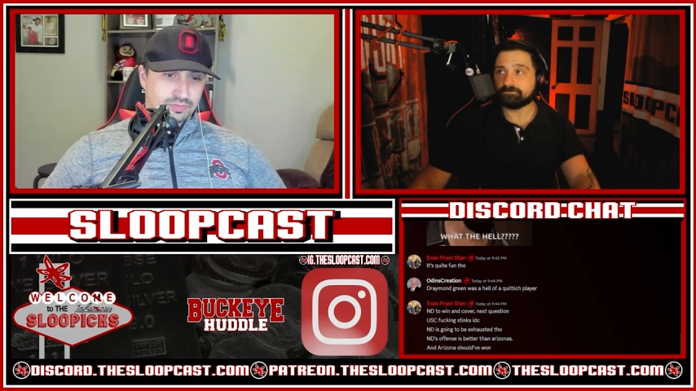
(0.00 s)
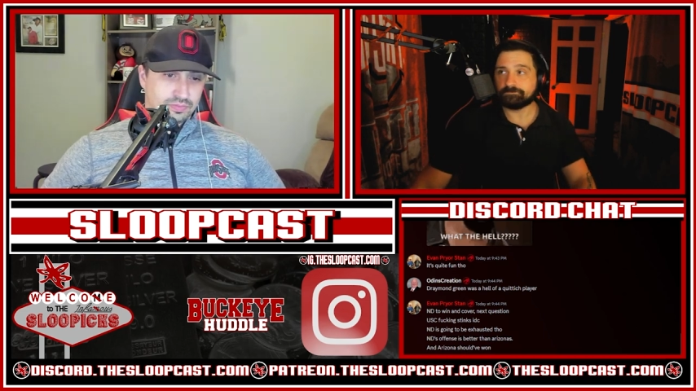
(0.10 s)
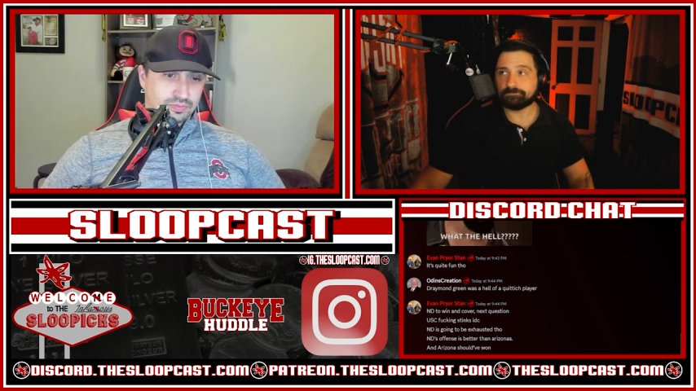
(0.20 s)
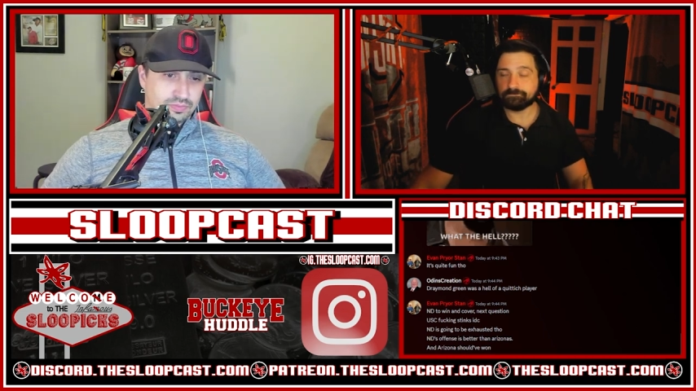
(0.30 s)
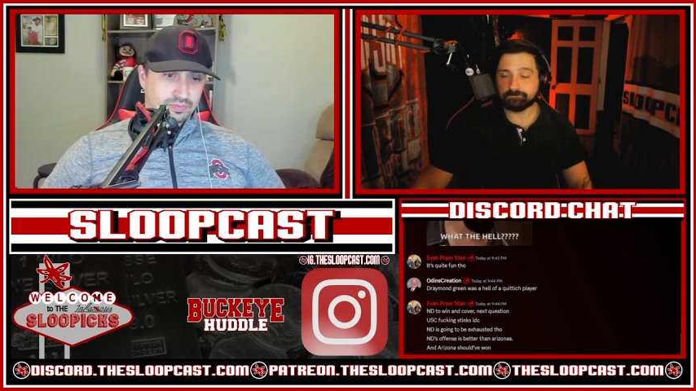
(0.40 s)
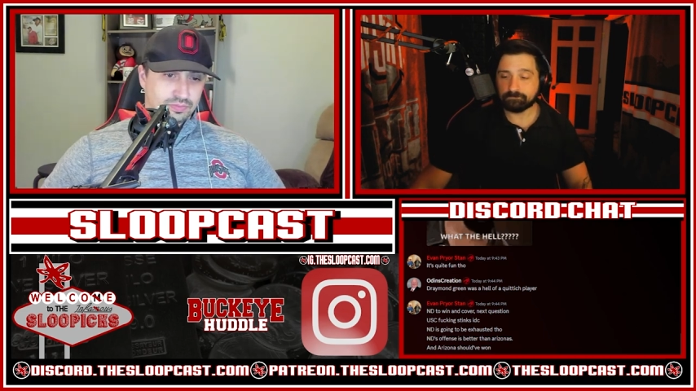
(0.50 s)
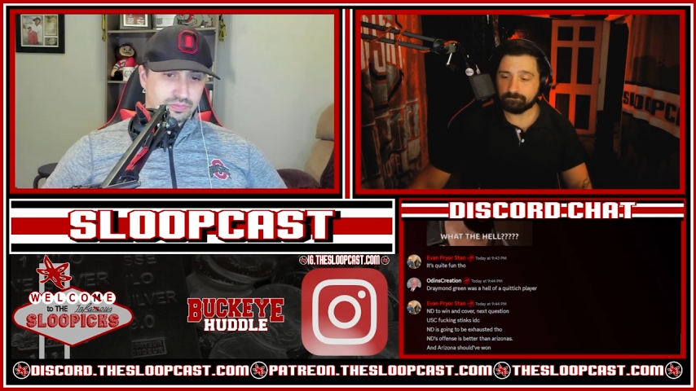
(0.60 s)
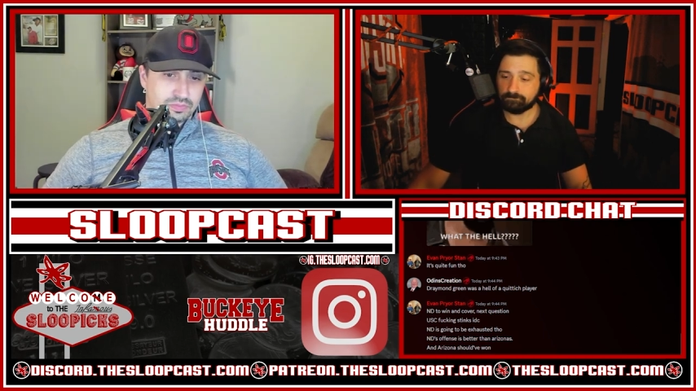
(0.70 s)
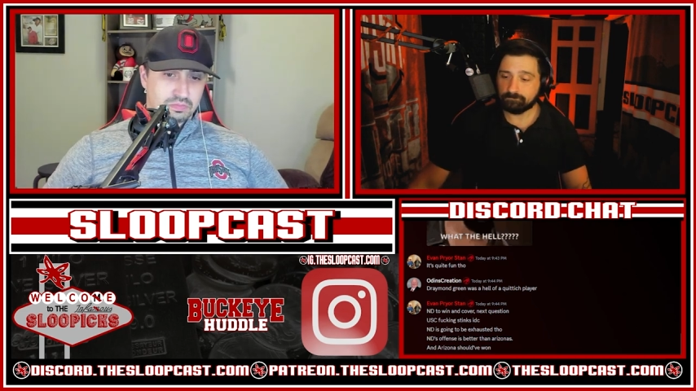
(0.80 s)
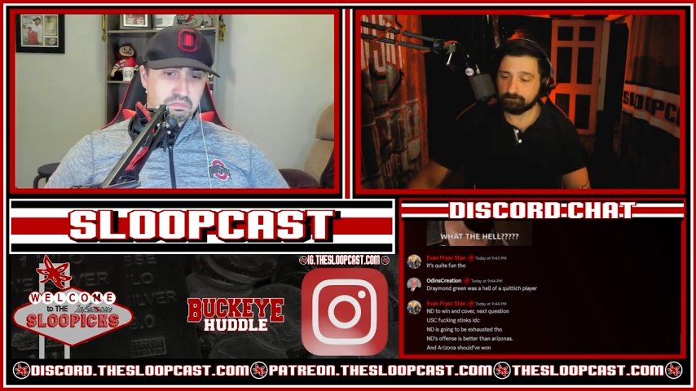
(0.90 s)

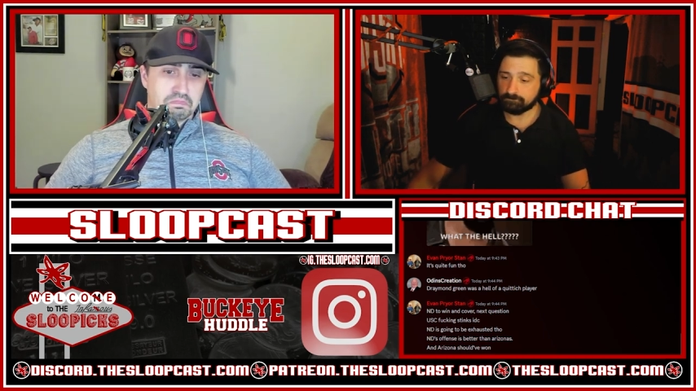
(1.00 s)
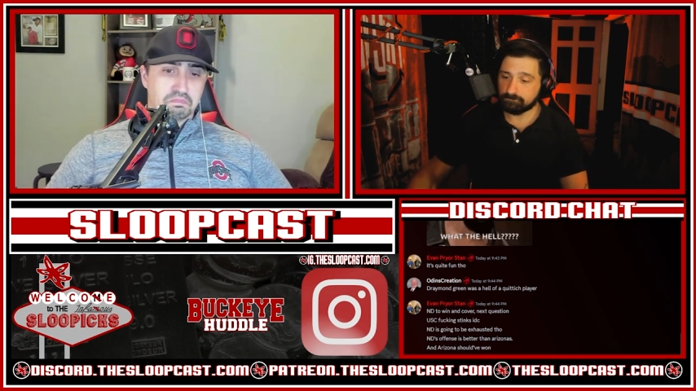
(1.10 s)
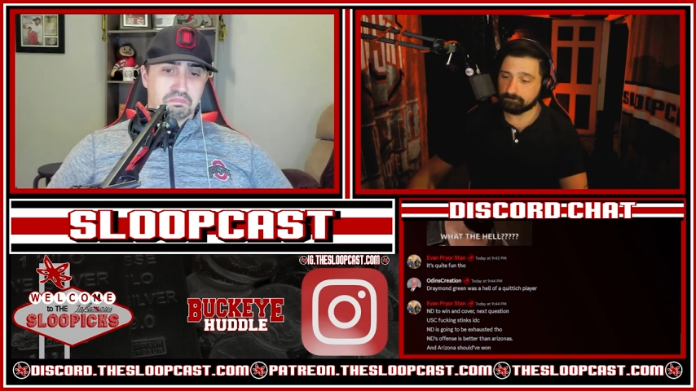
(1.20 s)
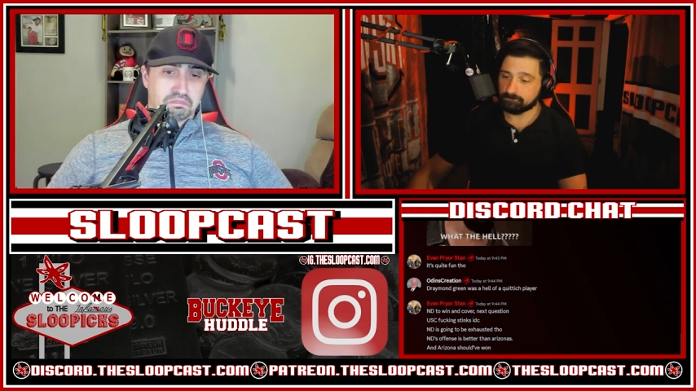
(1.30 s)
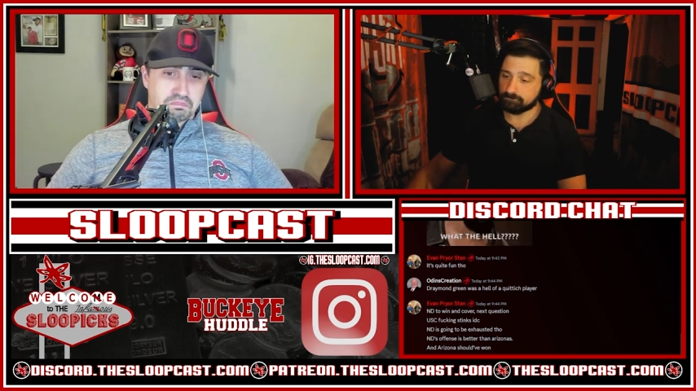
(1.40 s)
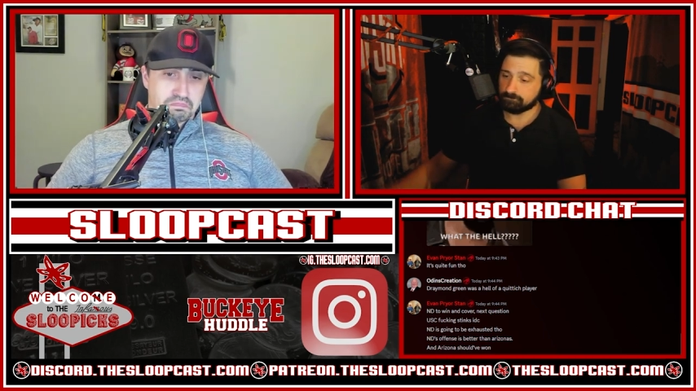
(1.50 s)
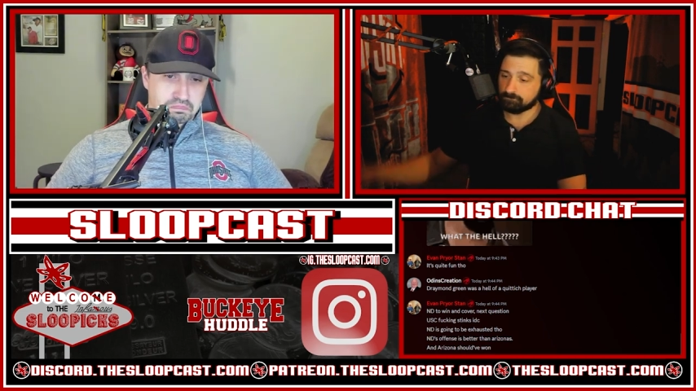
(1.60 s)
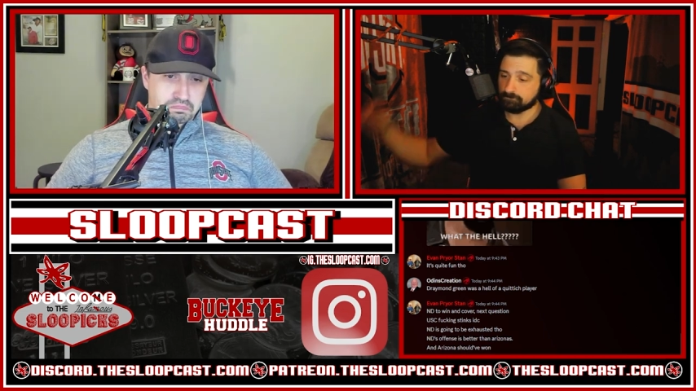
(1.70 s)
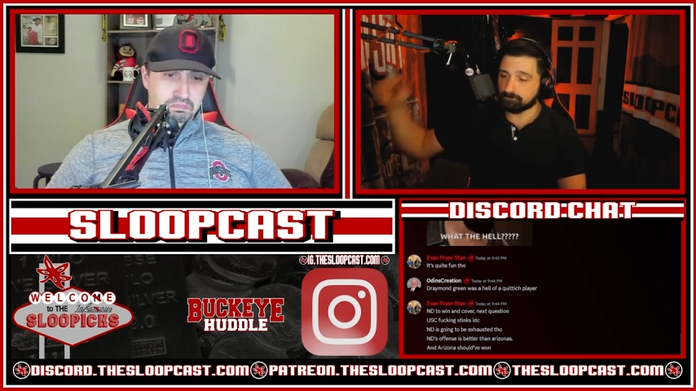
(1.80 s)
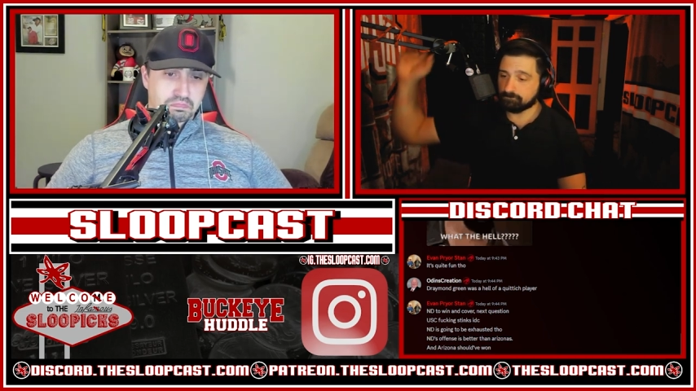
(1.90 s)

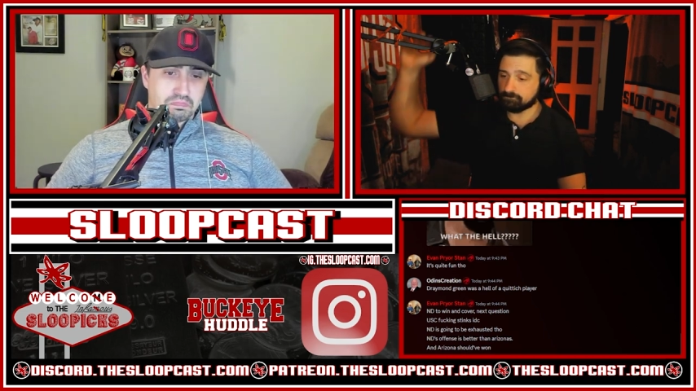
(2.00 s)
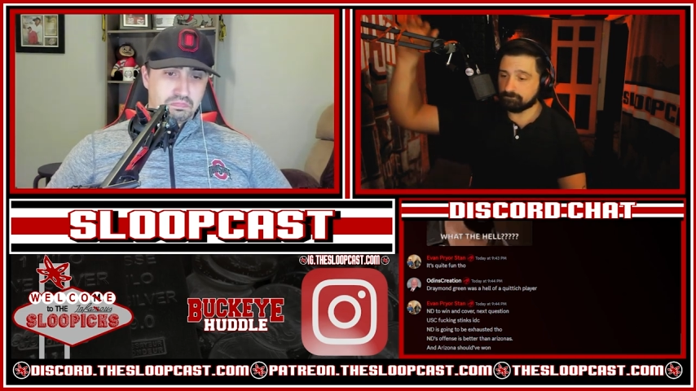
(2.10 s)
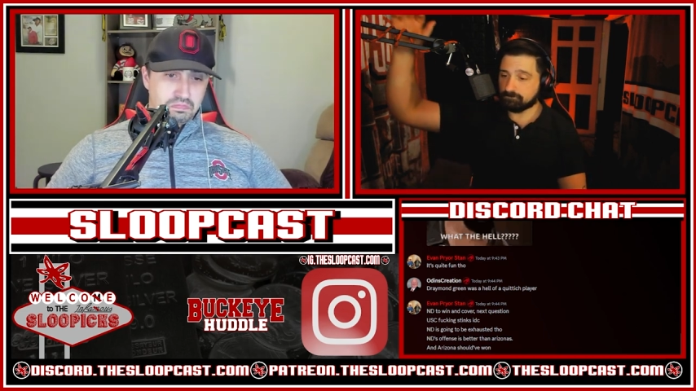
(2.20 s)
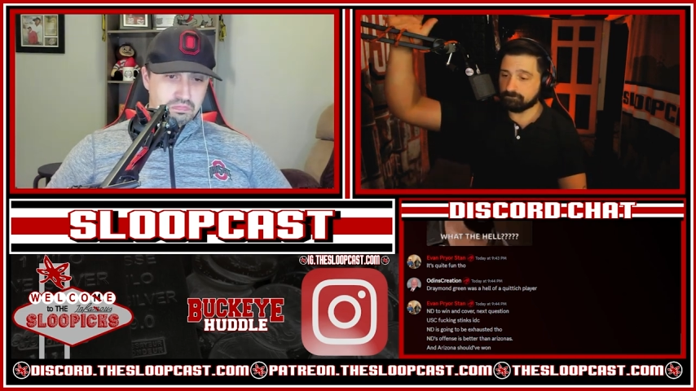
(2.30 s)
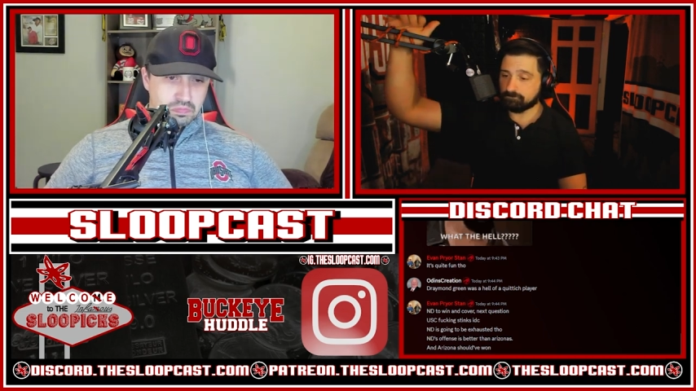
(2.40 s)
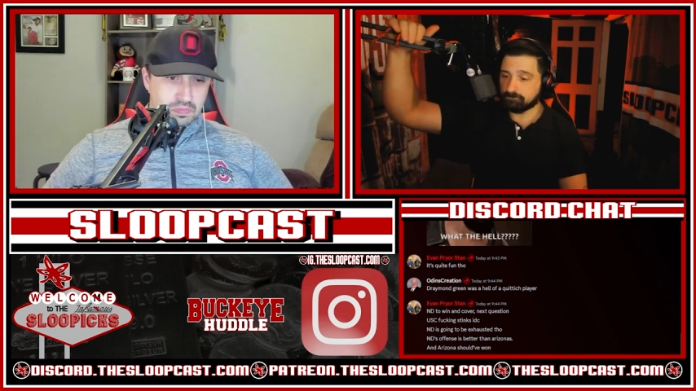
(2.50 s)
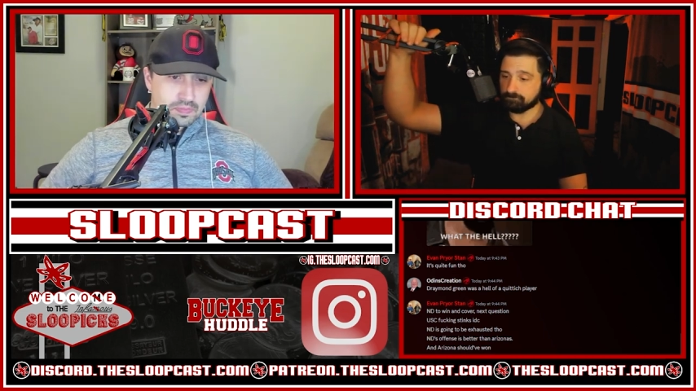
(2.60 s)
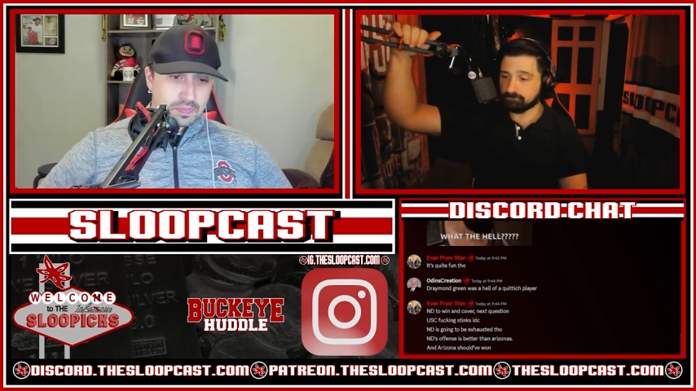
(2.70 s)
[no speech]